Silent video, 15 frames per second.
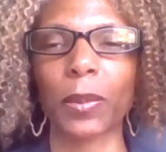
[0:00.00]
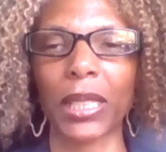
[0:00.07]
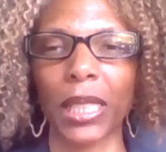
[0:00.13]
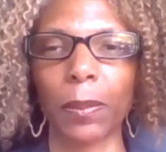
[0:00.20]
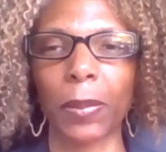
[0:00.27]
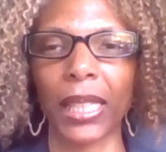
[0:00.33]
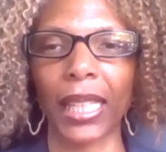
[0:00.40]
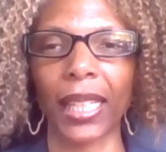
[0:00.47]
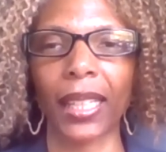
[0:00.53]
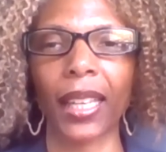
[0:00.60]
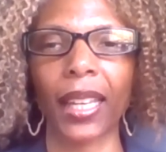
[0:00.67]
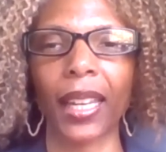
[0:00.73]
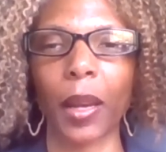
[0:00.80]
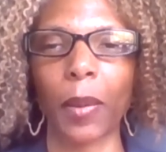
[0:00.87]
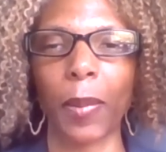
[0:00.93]
deep
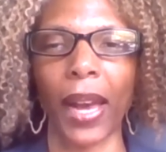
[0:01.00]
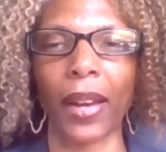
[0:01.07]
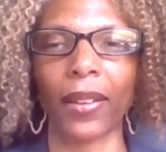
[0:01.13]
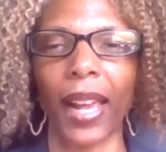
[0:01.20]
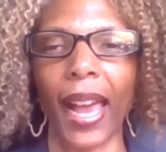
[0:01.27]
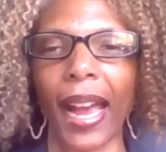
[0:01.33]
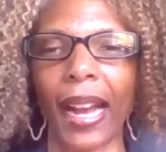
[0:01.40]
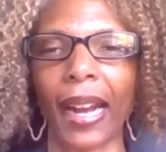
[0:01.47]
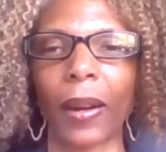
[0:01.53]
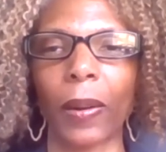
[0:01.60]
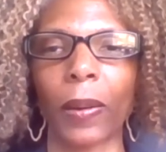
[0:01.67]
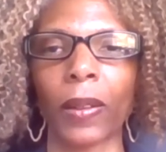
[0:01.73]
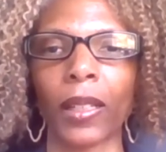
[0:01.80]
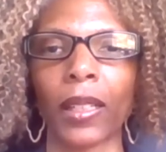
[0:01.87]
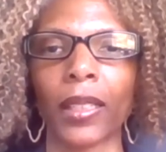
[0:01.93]
thinking about
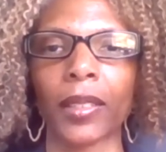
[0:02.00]
how